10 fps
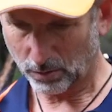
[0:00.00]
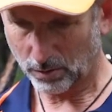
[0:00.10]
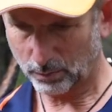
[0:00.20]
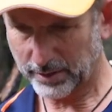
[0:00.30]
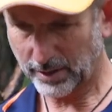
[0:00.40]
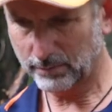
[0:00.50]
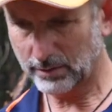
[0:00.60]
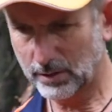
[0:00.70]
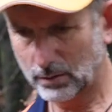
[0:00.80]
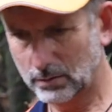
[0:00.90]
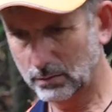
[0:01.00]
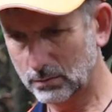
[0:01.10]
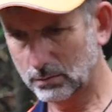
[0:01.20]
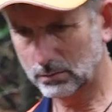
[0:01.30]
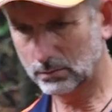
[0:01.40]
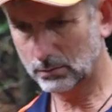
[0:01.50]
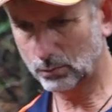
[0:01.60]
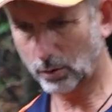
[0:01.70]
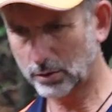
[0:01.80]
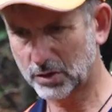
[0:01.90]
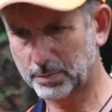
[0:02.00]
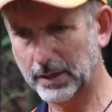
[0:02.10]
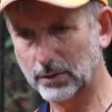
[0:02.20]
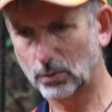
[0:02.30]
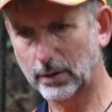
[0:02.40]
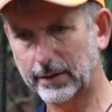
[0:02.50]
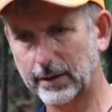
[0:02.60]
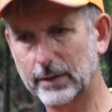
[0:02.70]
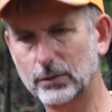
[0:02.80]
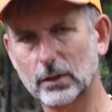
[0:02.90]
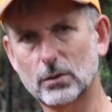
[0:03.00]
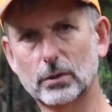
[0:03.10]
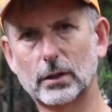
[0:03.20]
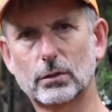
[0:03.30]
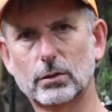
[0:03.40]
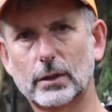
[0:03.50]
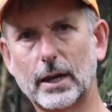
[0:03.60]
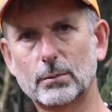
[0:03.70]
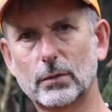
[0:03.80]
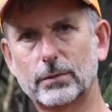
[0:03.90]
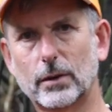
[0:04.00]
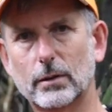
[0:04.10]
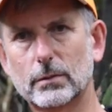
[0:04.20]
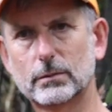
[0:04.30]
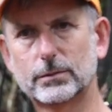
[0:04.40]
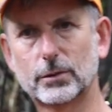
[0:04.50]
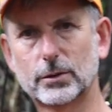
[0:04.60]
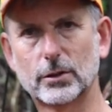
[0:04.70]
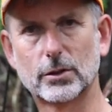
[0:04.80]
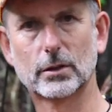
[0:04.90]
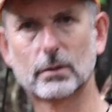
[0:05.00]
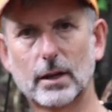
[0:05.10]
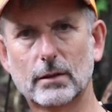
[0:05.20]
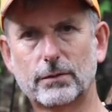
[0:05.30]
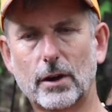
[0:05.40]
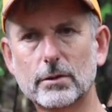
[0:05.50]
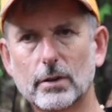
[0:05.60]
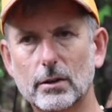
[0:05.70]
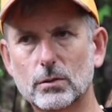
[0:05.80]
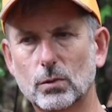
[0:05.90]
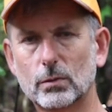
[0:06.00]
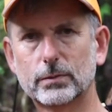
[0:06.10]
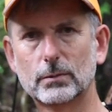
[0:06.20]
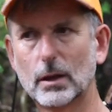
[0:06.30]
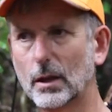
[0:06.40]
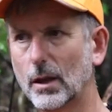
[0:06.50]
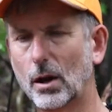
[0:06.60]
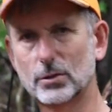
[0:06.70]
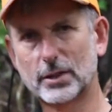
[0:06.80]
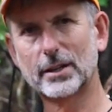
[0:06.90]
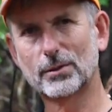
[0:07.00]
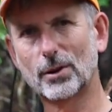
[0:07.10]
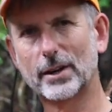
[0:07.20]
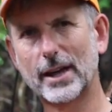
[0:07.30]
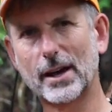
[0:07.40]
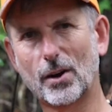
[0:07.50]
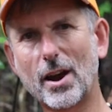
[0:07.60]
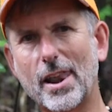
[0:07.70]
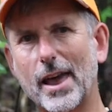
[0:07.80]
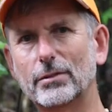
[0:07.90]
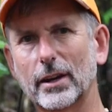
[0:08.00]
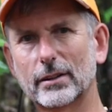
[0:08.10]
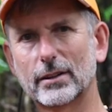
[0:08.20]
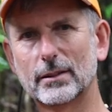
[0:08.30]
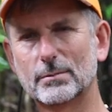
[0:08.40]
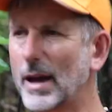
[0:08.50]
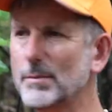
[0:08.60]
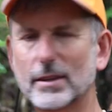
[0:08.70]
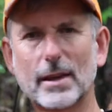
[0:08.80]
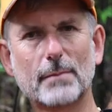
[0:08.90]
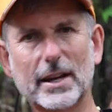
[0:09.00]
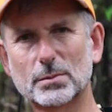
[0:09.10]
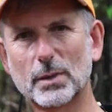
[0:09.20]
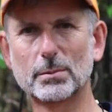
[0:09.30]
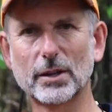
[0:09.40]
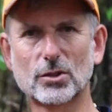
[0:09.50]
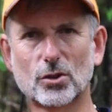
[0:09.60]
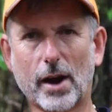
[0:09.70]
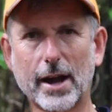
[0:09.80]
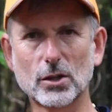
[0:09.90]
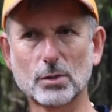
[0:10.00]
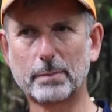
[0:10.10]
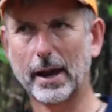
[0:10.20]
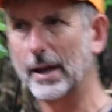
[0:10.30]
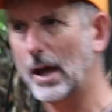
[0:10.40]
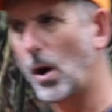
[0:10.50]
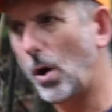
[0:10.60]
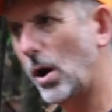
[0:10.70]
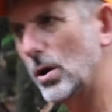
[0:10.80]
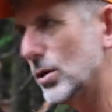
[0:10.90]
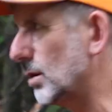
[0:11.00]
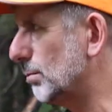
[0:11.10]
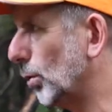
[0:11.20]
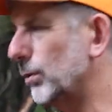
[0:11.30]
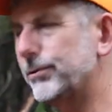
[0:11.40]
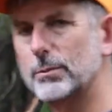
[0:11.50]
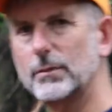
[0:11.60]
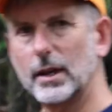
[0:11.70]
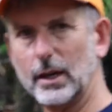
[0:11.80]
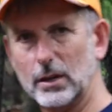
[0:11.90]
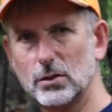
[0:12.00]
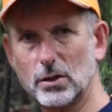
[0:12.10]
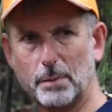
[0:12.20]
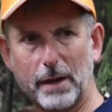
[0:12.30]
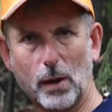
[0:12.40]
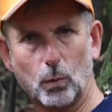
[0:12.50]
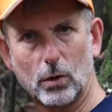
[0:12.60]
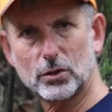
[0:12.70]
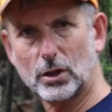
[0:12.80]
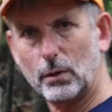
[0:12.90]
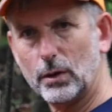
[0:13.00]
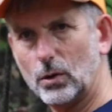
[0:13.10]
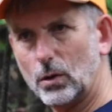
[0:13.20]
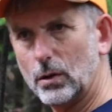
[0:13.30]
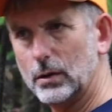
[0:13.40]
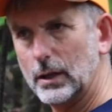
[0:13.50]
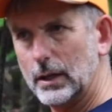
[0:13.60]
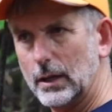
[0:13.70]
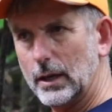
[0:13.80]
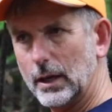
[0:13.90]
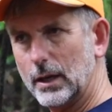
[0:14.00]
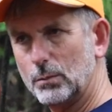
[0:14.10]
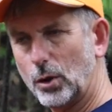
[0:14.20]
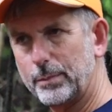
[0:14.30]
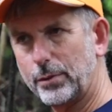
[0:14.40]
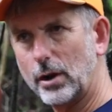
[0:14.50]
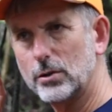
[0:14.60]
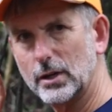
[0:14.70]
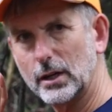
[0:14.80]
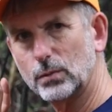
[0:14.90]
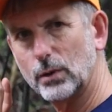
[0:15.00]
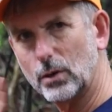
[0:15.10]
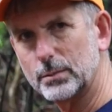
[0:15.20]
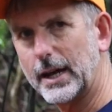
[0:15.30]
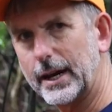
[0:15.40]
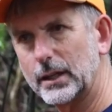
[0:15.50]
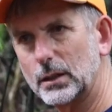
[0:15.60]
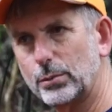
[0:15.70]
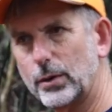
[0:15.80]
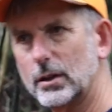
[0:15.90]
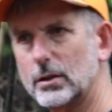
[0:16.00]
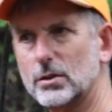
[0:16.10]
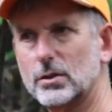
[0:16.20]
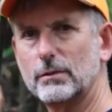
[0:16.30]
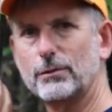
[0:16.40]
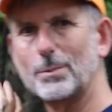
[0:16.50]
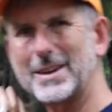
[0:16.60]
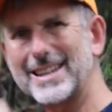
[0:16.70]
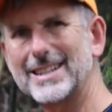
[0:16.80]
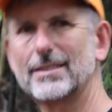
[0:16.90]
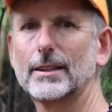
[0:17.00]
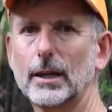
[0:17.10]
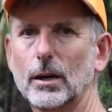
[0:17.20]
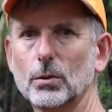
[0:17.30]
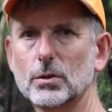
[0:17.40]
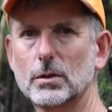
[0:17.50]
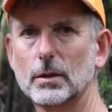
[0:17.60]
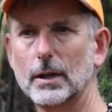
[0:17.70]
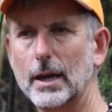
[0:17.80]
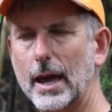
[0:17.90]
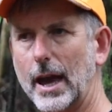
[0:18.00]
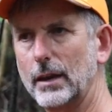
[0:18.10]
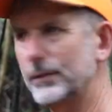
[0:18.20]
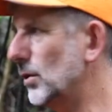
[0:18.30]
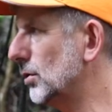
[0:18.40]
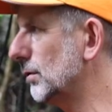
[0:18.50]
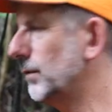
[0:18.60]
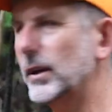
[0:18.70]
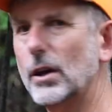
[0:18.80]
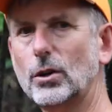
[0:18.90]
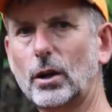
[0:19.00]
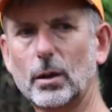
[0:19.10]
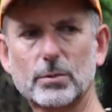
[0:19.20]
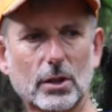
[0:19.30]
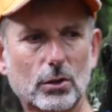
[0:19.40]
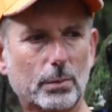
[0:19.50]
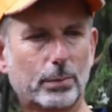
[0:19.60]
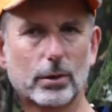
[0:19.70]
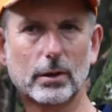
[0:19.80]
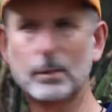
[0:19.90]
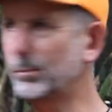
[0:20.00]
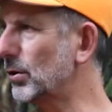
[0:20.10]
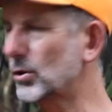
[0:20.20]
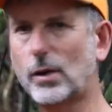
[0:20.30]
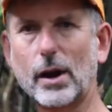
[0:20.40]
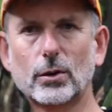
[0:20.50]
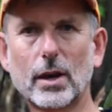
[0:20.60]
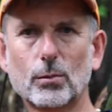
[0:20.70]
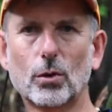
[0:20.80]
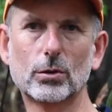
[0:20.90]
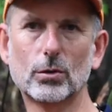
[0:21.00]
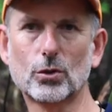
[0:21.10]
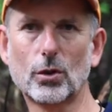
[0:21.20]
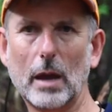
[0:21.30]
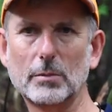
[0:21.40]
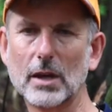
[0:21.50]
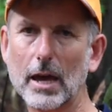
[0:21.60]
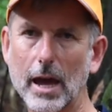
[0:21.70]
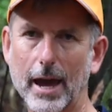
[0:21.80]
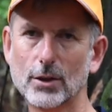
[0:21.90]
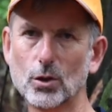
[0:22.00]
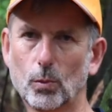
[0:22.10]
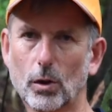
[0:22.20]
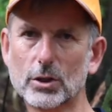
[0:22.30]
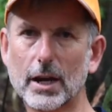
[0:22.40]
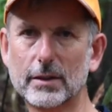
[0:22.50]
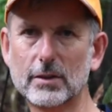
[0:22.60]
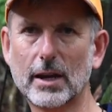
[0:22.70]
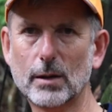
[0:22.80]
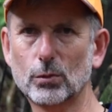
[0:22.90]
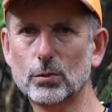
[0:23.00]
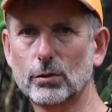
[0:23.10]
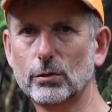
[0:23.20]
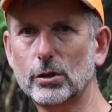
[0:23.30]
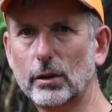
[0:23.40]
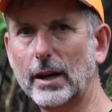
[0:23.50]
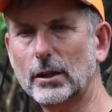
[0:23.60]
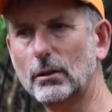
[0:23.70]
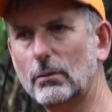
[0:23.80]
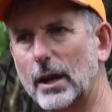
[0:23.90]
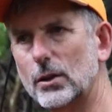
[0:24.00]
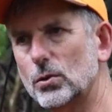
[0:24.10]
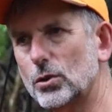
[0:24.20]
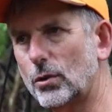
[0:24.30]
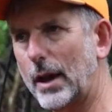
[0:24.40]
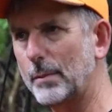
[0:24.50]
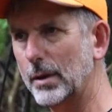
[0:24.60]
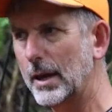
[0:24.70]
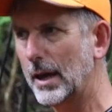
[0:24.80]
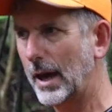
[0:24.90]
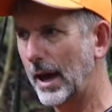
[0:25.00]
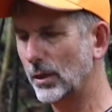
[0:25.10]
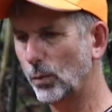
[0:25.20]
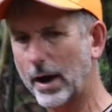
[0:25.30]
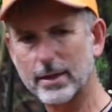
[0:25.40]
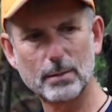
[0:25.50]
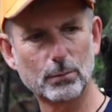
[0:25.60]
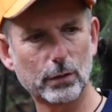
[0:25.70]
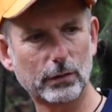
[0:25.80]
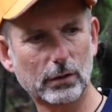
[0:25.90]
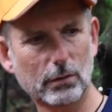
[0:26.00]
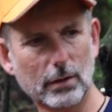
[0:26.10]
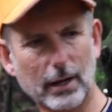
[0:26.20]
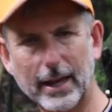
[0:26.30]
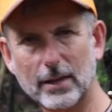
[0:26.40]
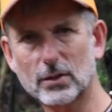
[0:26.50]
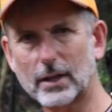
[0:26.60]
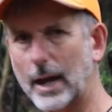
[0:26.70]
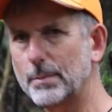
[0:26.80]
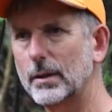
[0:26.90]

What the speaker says: oh, we don't really want to spend all our evenings looking through camera footage and photos. Well, I'll tell you right now, I love it. Maybe that makes me a bit strange, but I learn more from these about what's going on in my project where I'm targeting predators than from anything else. And if you do video clips and you put a trail camera on your traps and you watch how these animals are interacting around your trap and the way they're moving through the landscape,